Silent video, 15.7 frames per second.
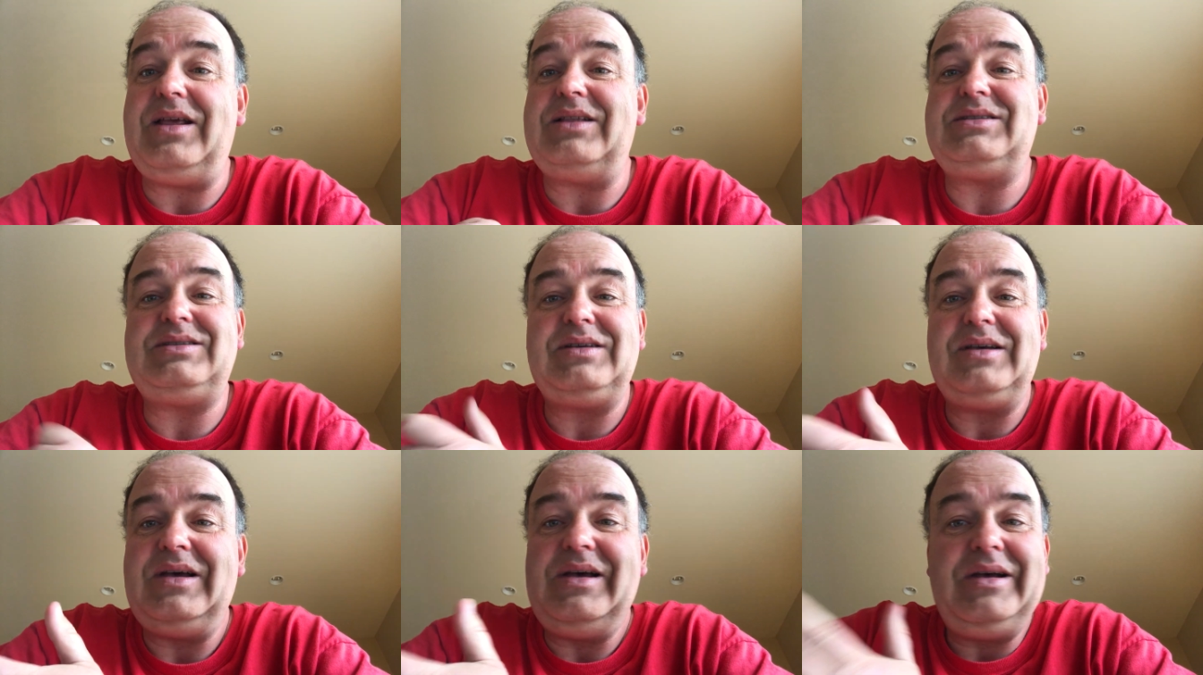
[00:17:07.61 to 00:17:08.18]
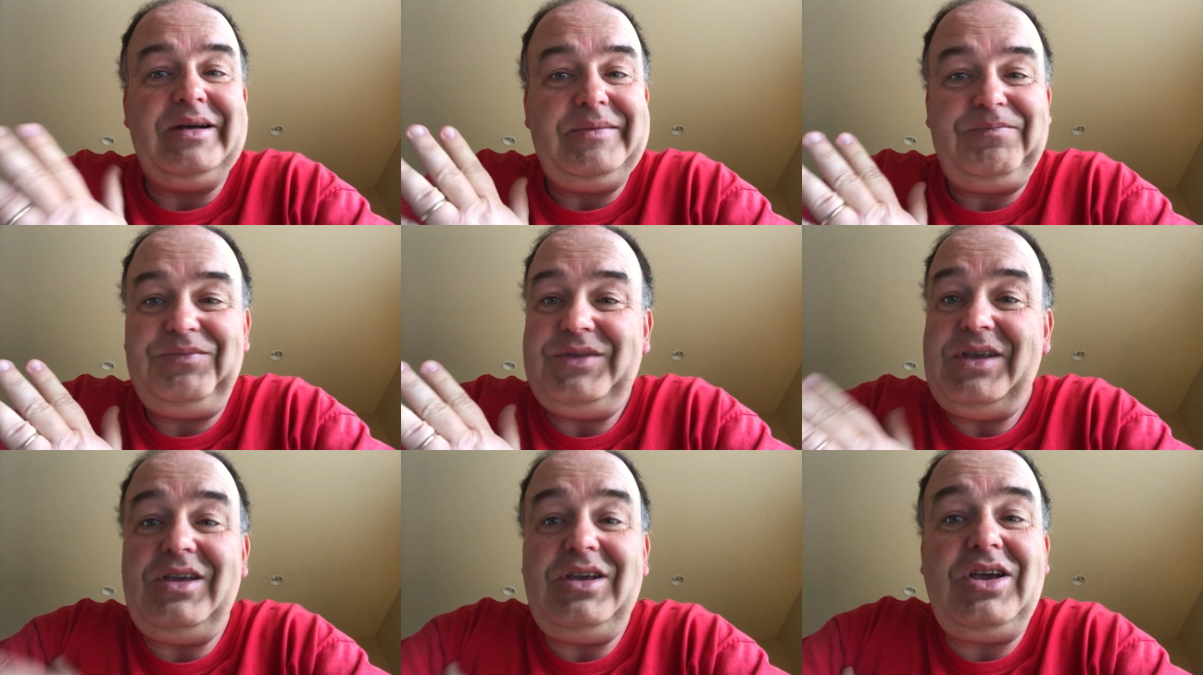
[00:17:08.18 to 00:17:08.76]
It's
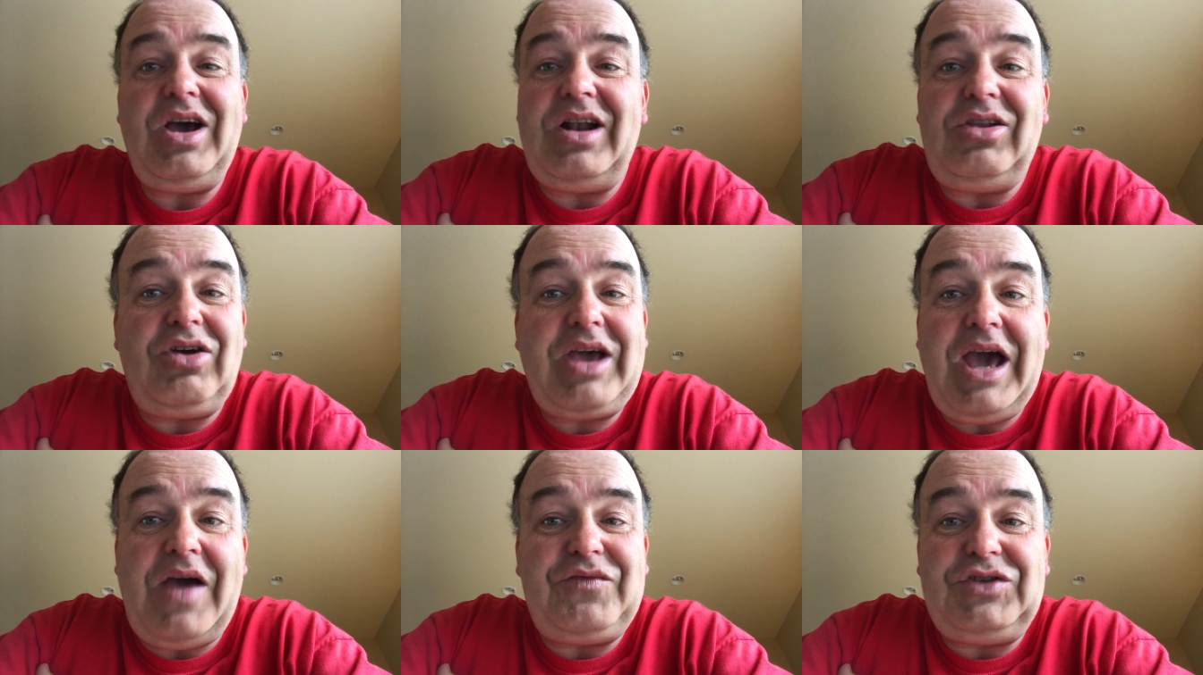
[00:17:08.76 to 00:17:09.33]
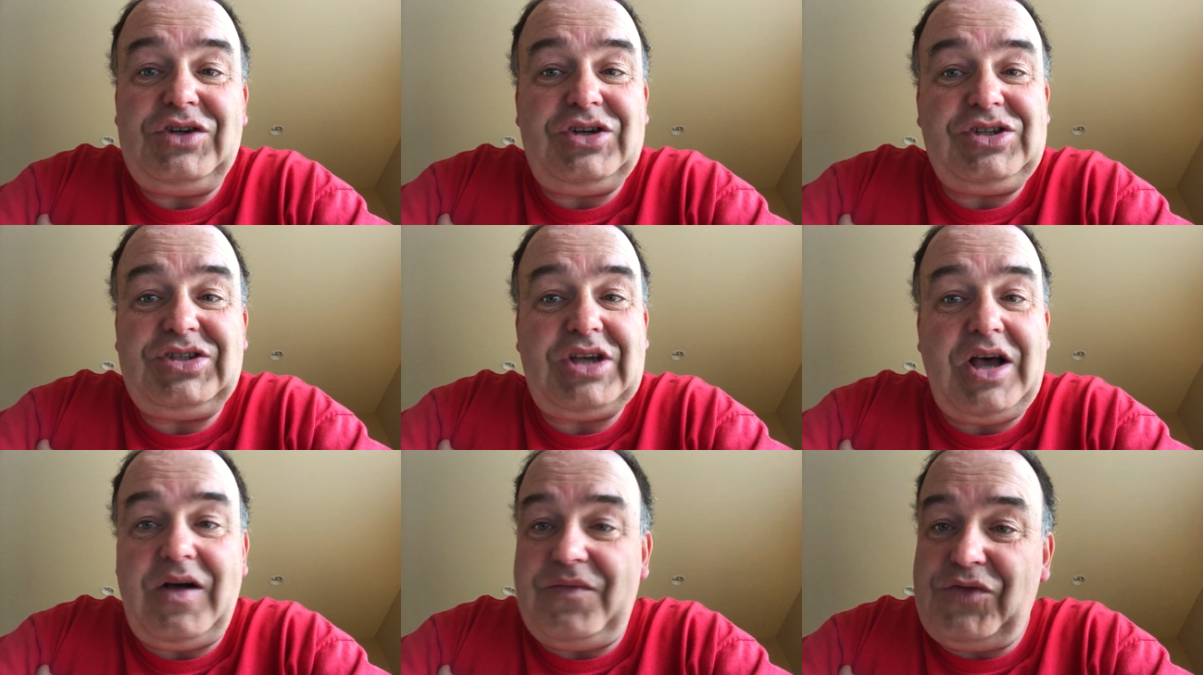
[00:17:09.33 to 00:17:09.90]
you got to look after
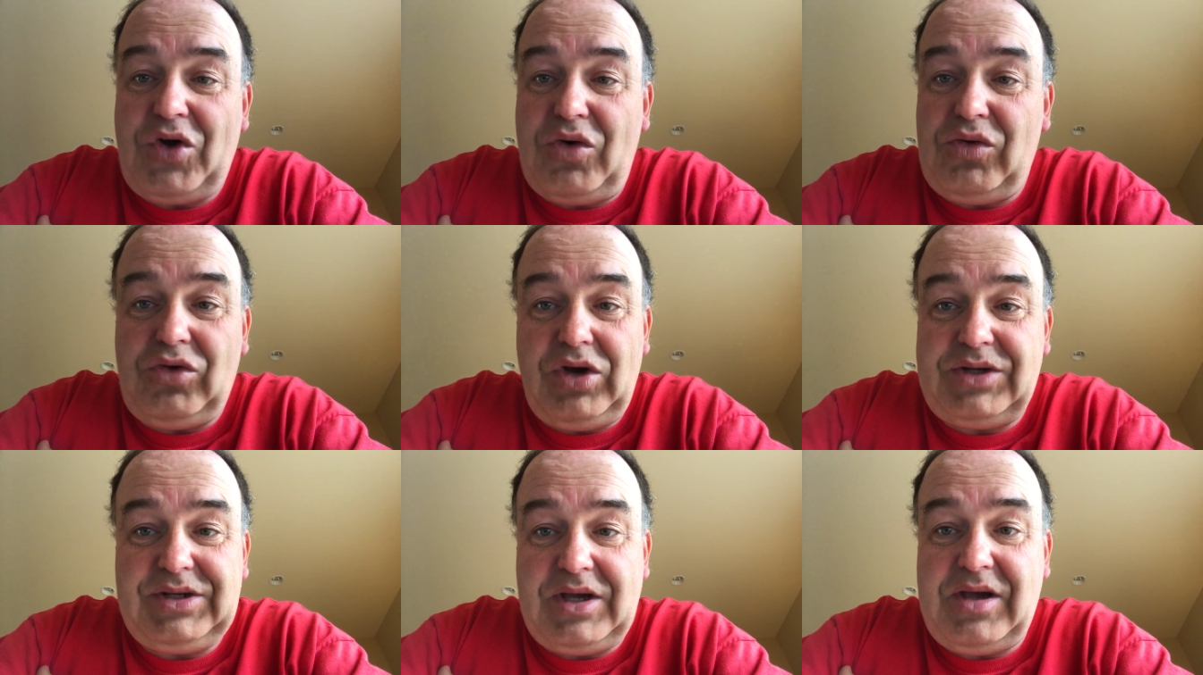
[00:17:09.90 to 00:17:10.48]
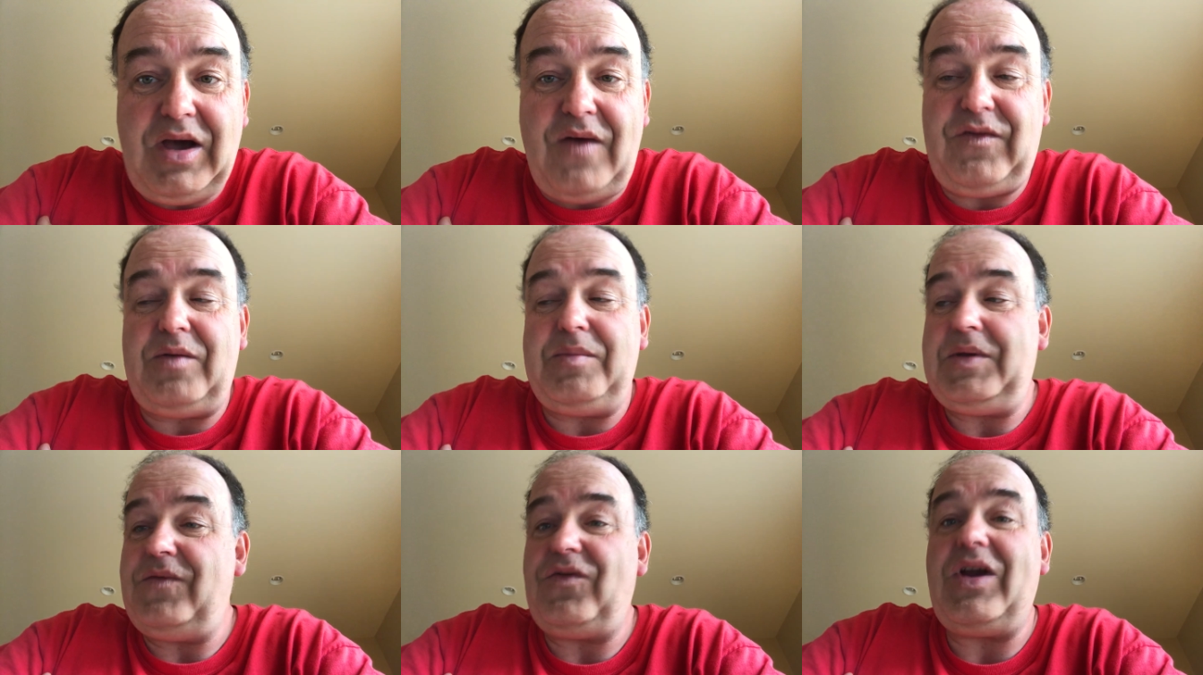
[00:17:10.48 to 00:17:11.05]
yourself. Don't look to
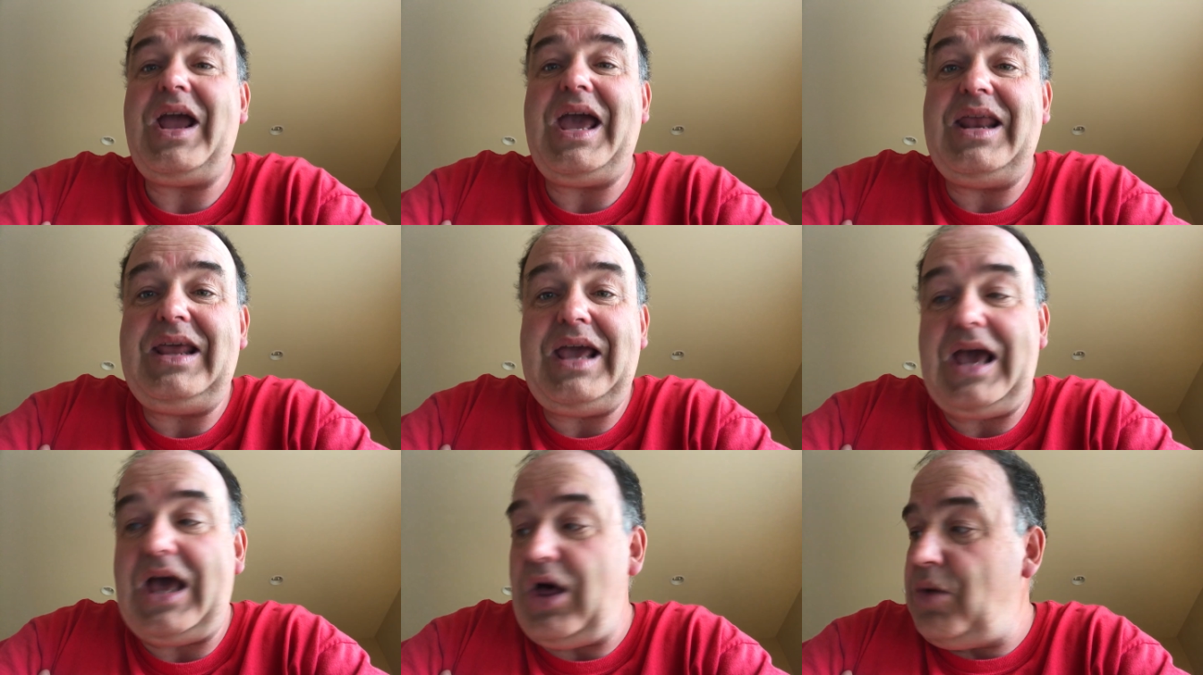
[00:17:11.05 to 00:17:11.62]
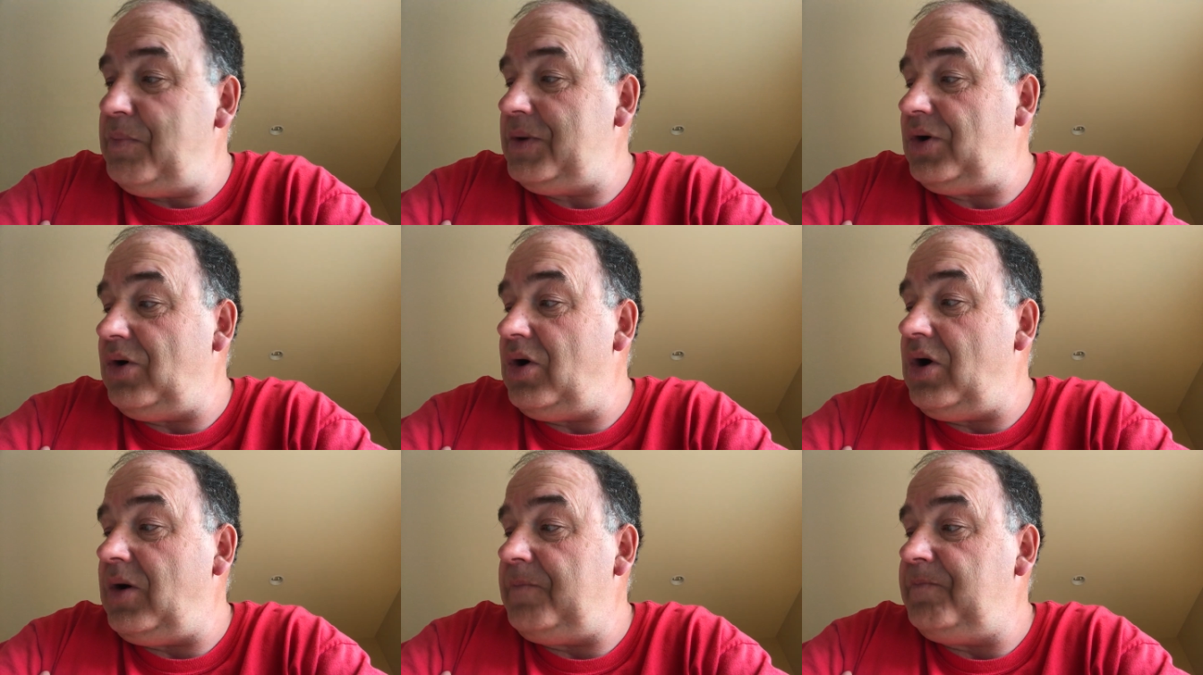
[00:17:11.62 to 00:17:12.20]
government for any help at
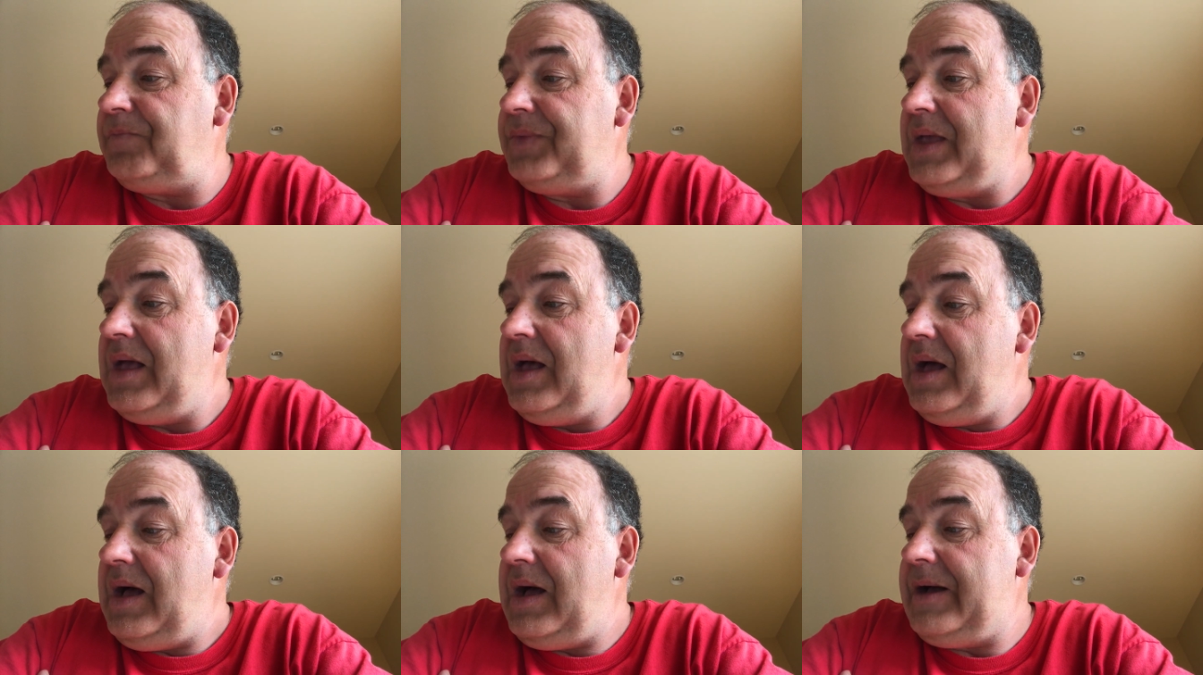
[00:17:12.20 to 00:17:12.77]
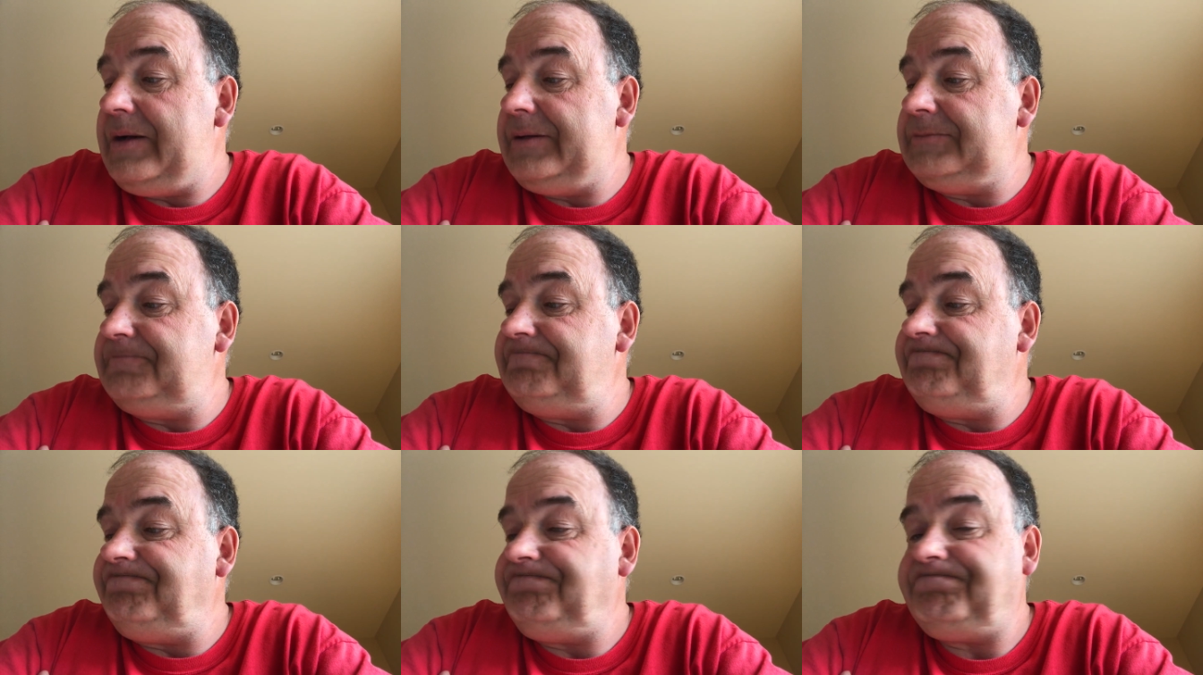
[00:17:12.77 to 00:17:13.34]
all.
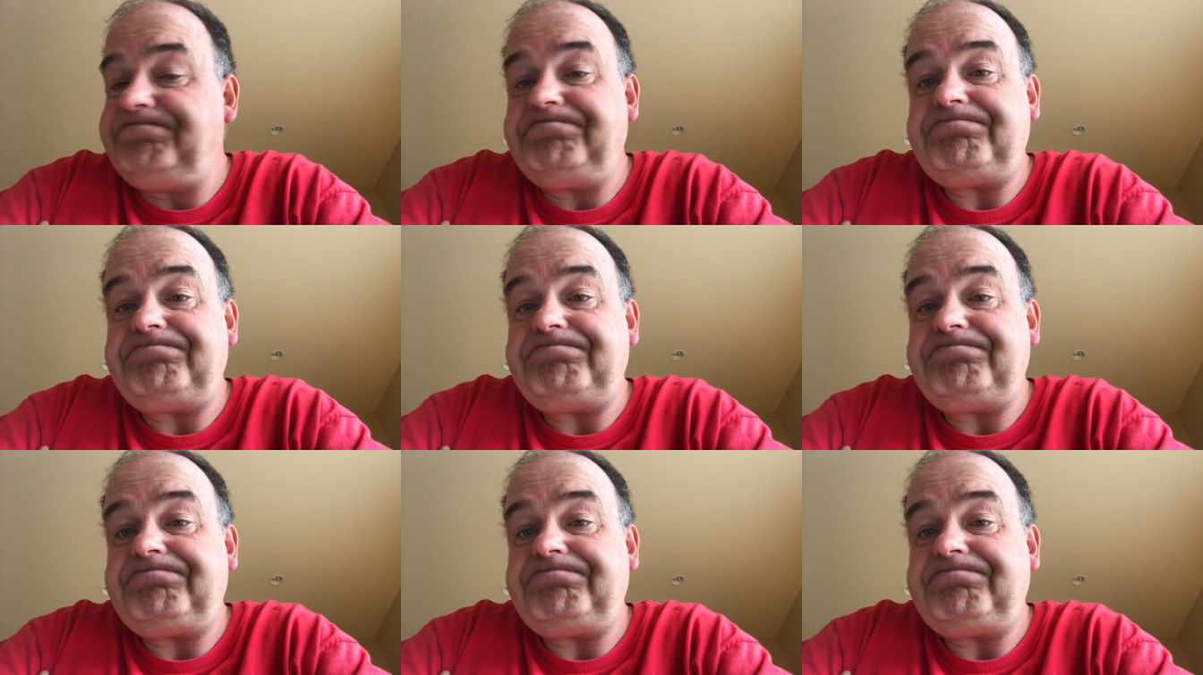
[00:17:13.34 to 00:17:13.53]
Um,